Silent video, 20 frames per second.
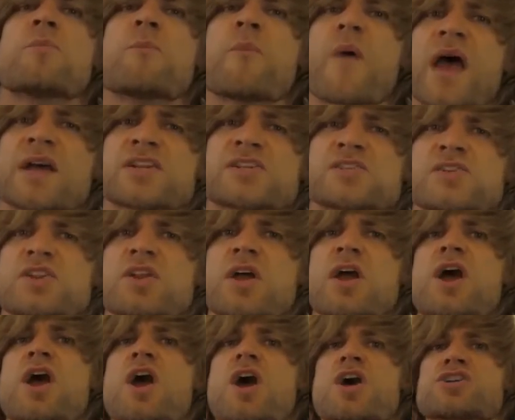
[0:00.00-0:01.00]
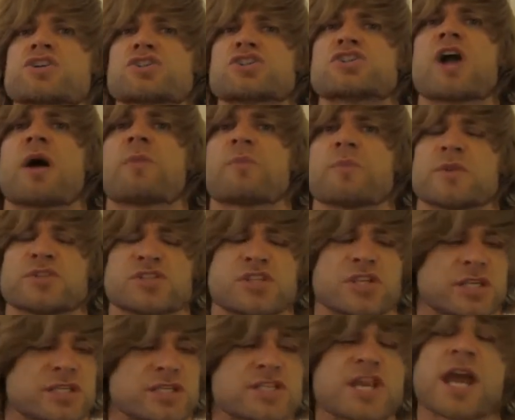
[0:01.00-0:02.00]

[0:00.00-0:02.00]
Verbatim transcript: of the best supplements you can